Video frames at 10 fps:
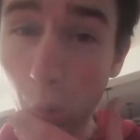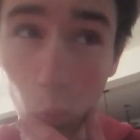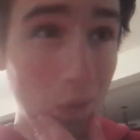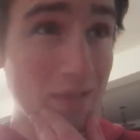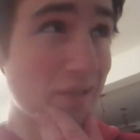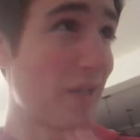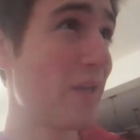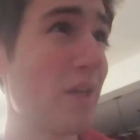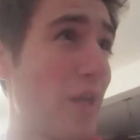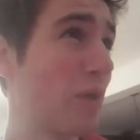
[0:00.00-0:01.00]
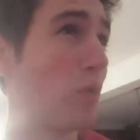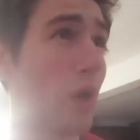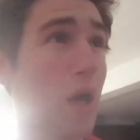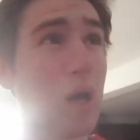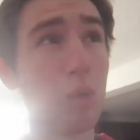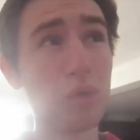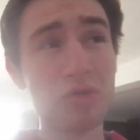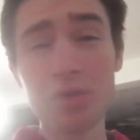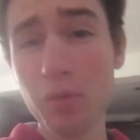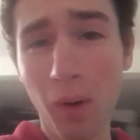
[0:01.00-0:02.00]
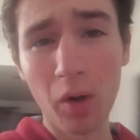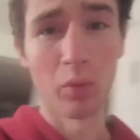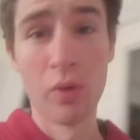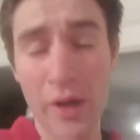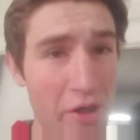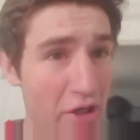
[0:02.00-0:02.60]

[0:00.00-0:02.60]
Wednesday, and uh, we'll see you tomorrow in